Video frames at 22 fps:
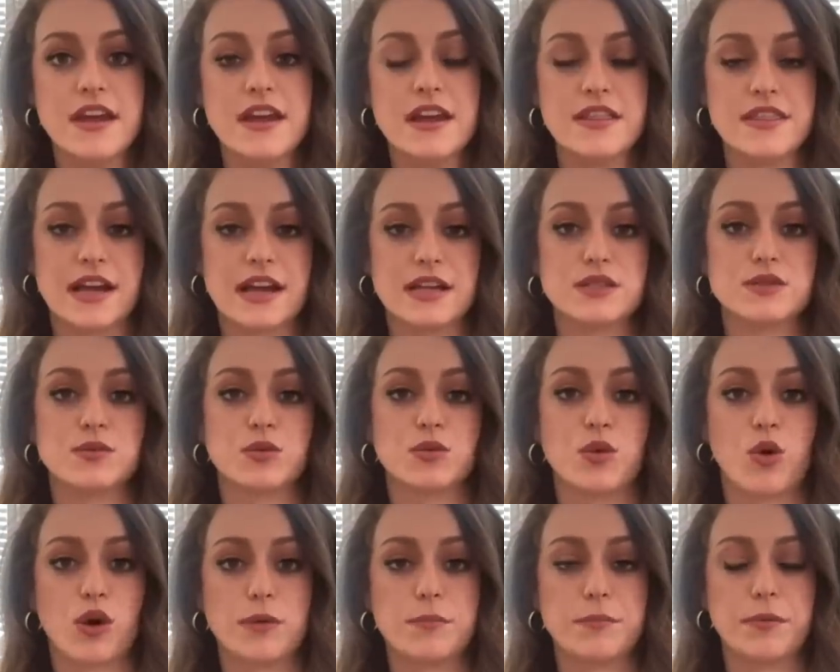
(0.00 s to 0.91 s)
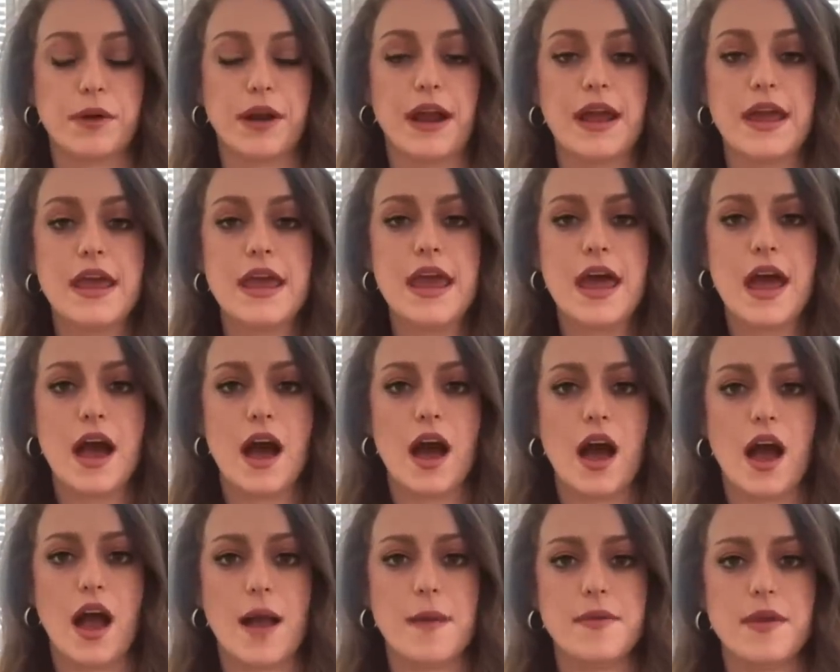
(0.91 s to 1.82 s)
That's from corporate.
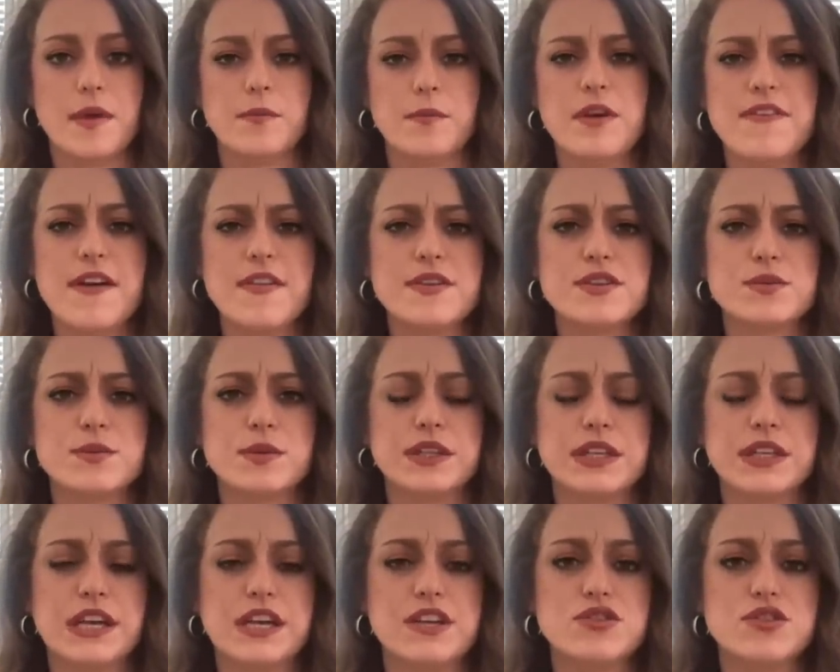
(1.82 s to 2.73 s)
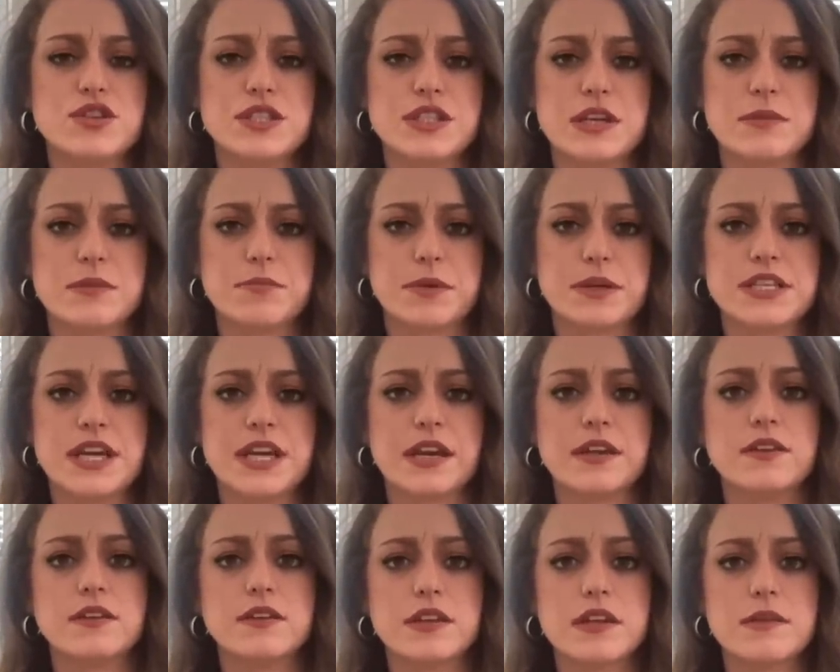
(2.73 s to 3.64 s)
Uh, and we found this really interesting,
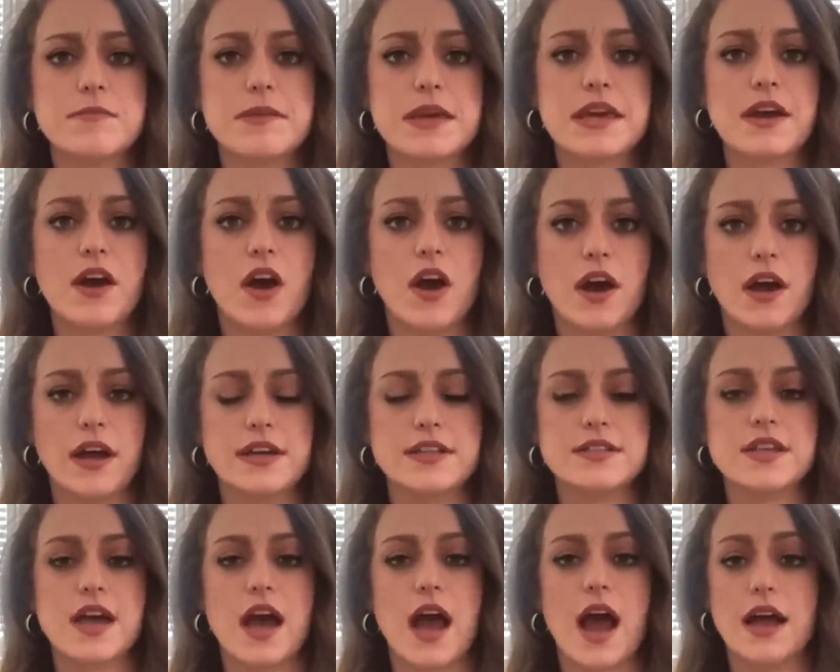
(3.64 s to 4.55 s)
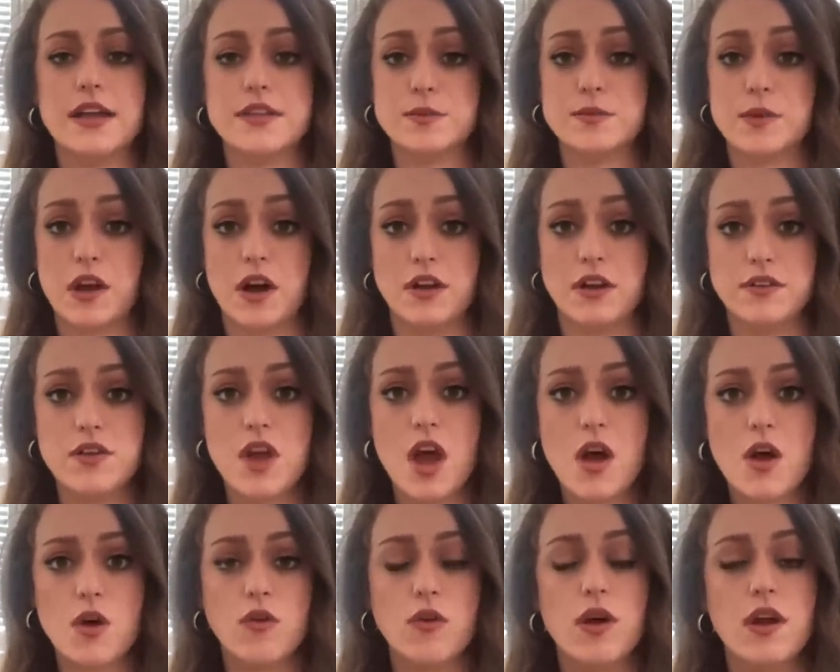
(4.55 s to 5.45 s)
particularly because, as we all
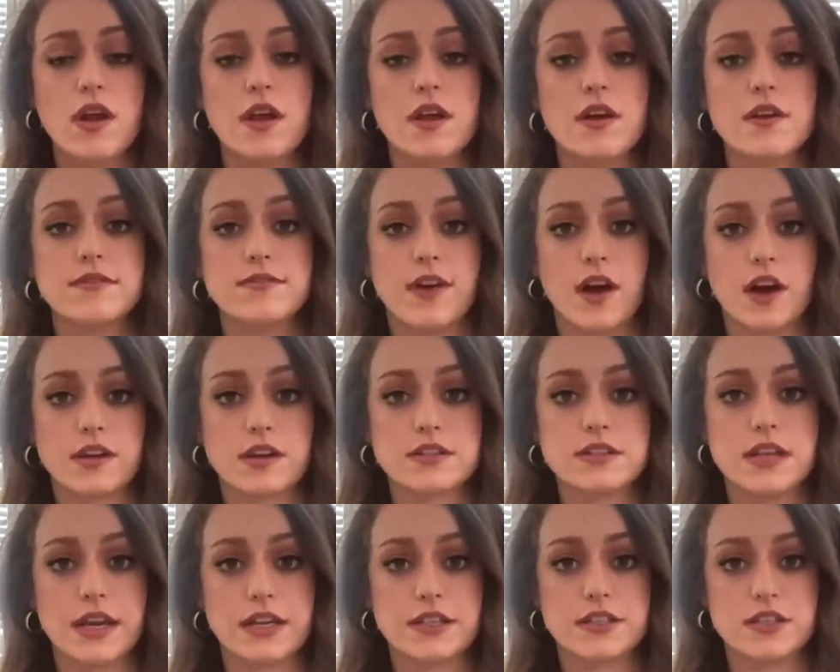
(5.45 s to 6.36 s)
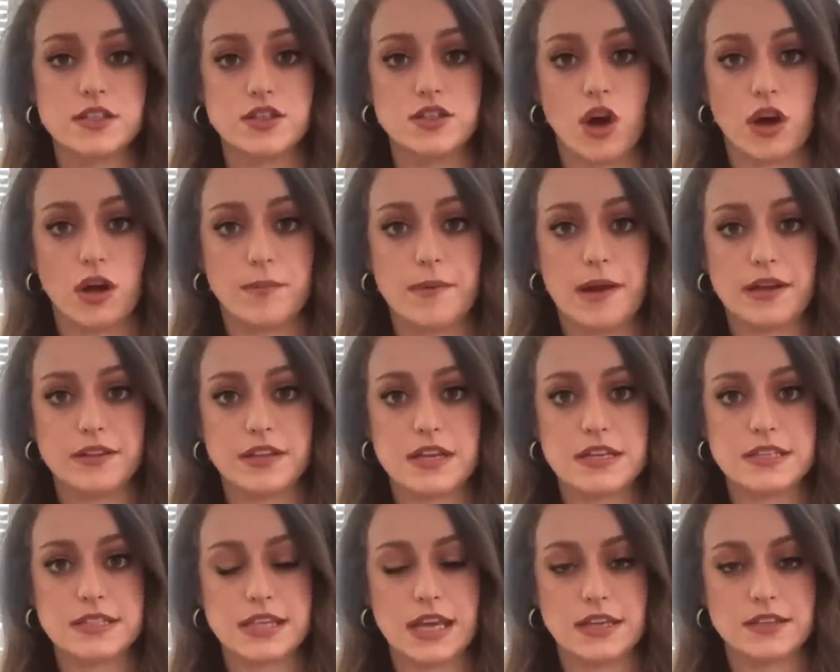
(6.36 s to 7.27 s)
know, Fox likes to talk about
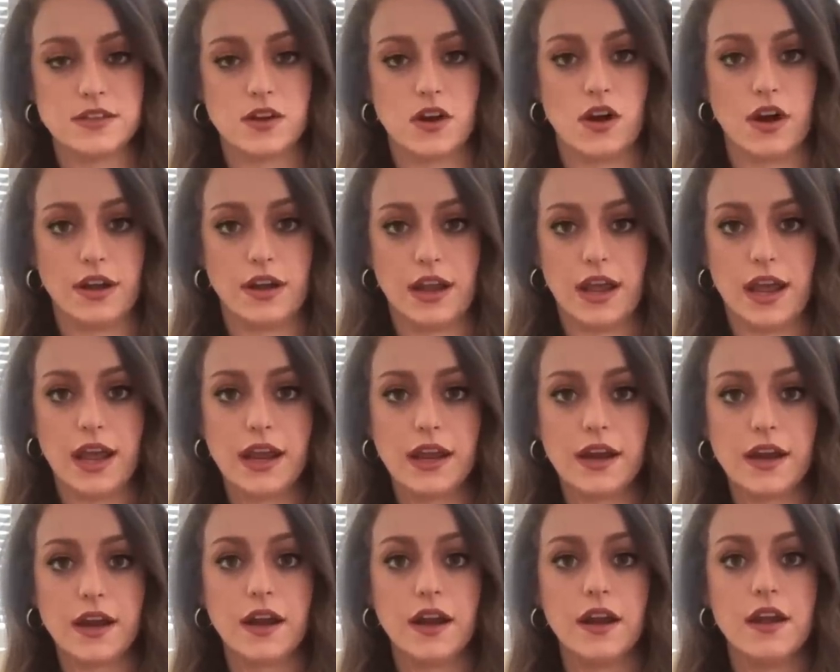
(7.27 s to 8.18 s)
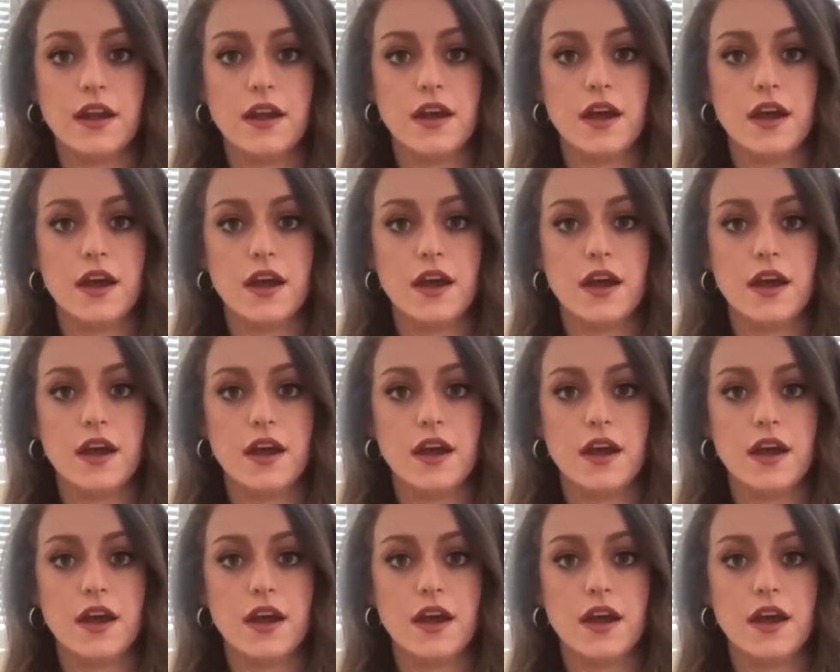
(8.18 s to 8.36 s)
these things on air.